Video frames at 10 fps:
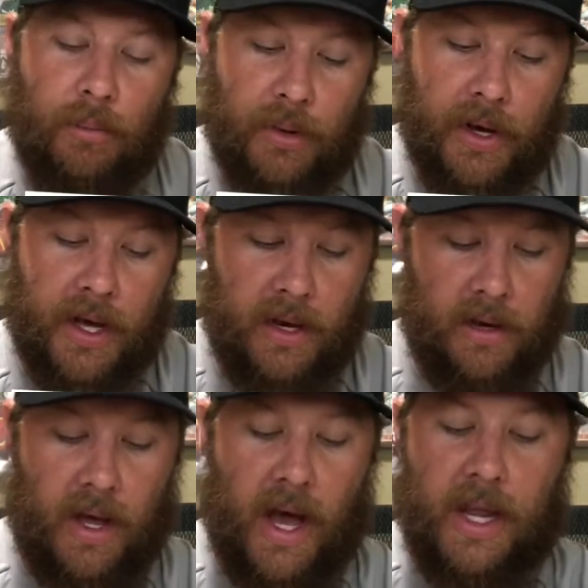but
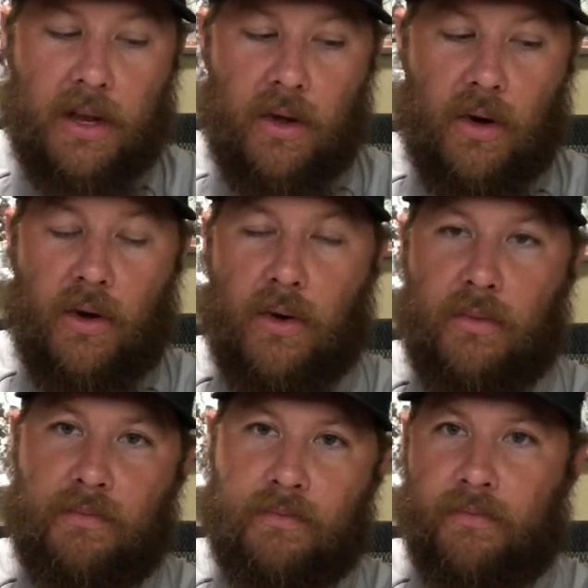I didn't
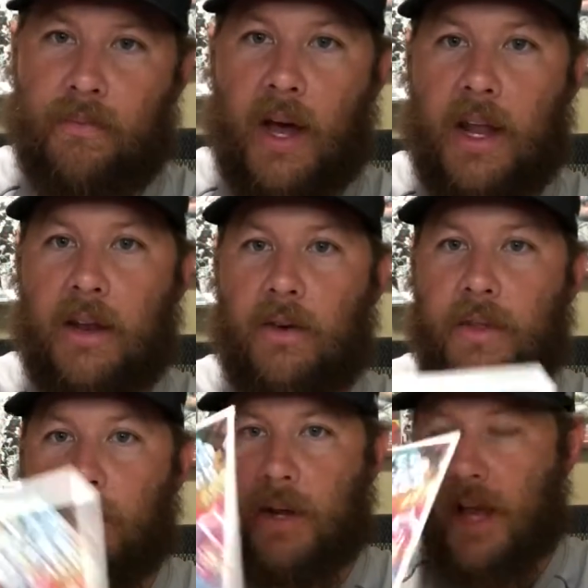know
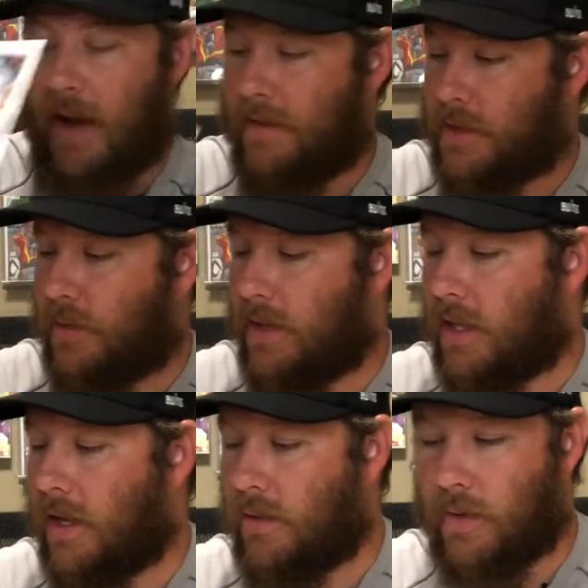if they were gonna have this one at
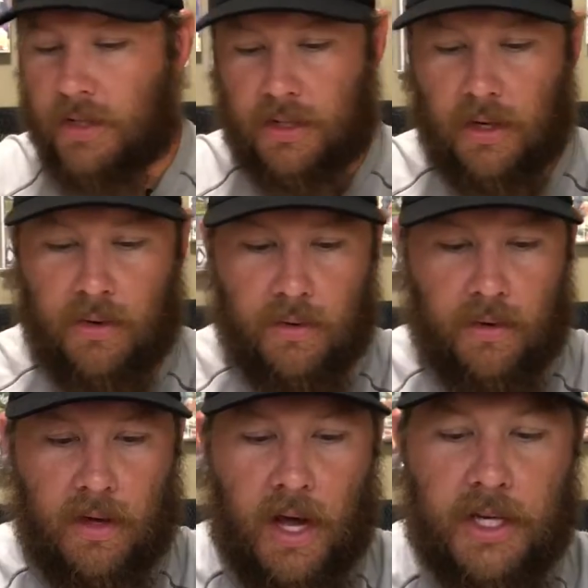the other one, so
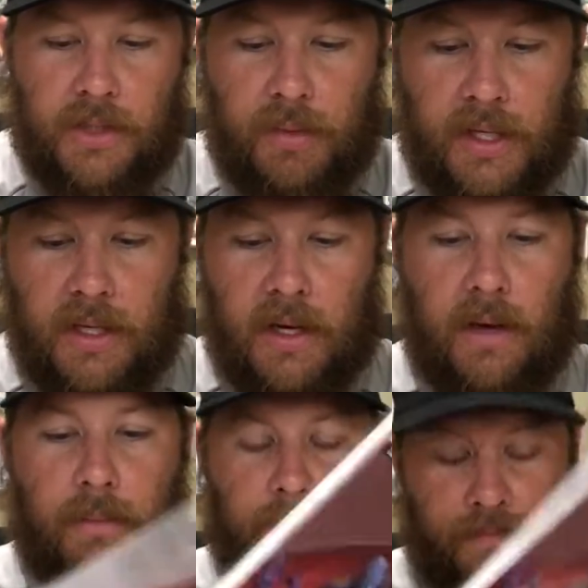I just picked it up.